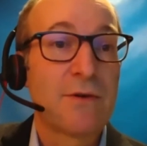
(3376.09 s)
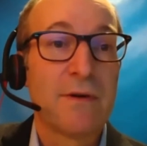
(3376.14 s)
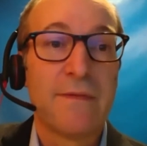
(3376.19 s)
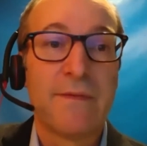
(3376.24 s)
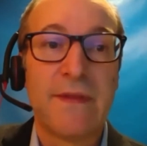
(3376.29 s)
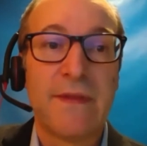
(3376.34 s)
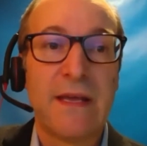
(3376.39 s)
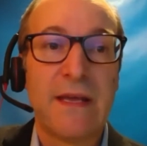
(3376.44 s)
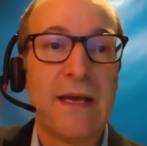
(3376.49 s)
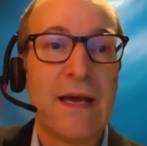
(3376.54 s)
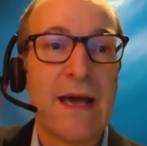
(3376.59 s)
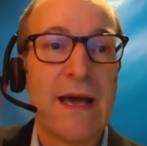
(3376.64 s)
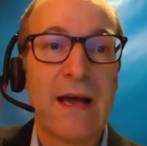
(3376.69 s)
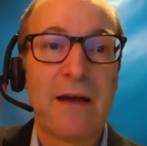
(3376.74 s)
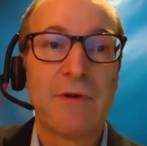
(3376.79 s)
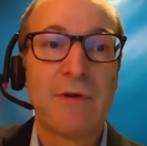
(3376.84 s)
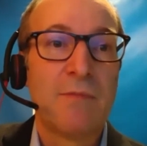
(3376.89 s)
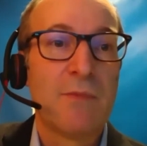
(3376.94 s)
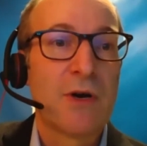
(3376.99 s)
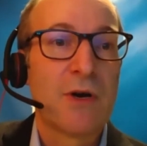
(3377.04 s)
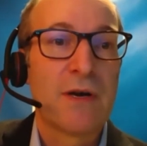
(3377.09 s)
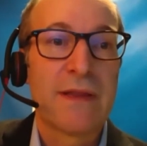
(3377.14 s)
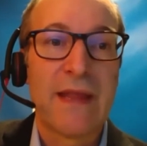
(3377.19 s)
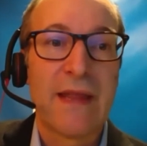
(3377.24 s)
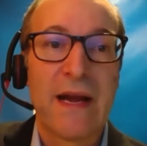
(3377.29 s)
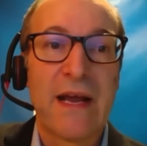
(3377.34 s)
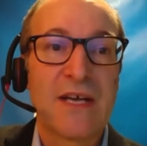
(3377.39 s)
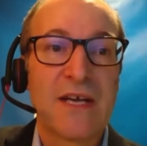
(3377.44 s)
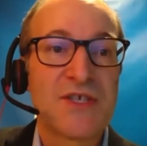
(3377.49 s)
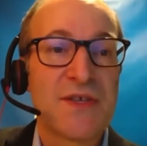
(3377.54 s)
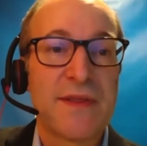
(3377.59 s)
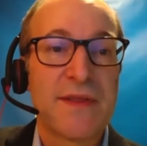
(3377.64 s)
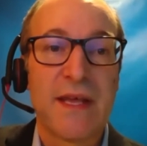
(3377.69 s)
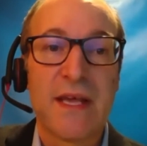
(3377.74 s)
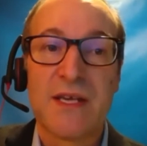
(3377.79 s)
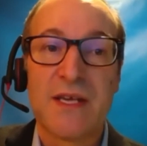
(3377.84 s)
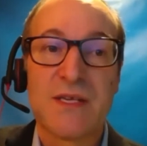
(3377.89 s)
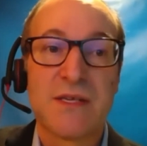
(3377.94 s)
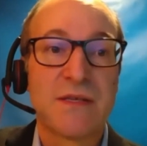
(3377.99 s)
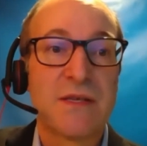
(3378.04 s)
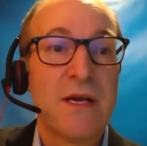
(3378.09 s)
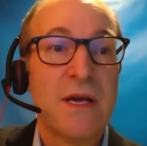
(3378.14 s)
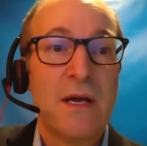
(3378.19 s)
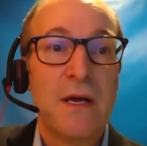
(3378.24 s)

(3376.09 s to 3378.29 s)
of the equity market that I actually think is